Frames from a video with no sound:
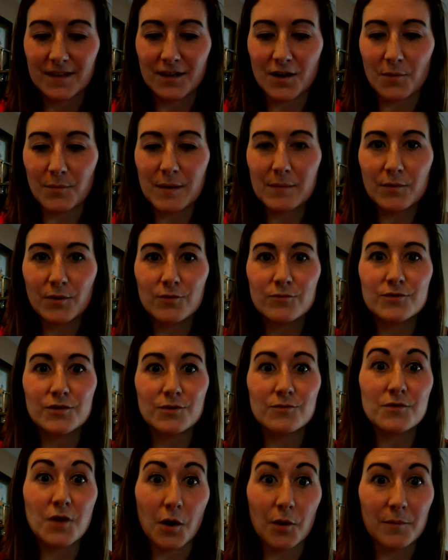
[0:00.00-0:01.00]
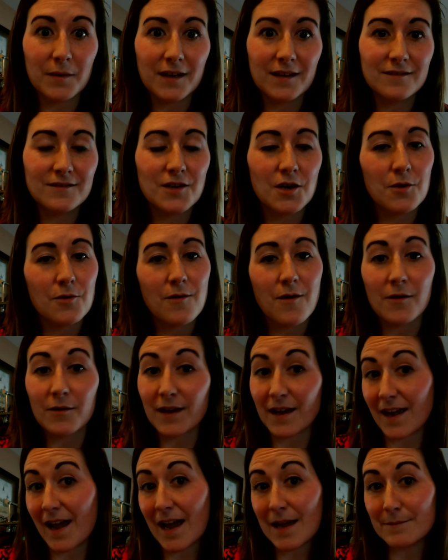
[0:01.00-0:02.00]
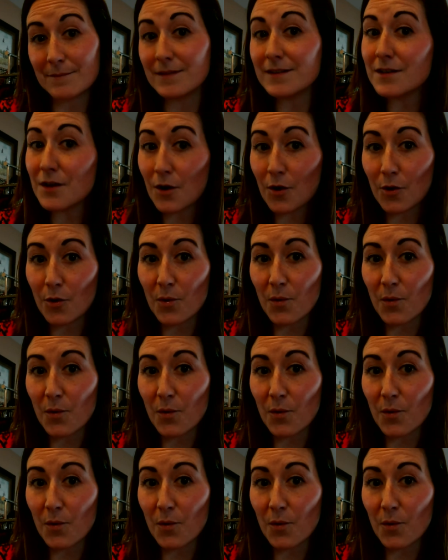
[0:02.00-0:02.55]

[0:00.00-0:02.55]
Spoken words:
People who do know me know, okay, I'm no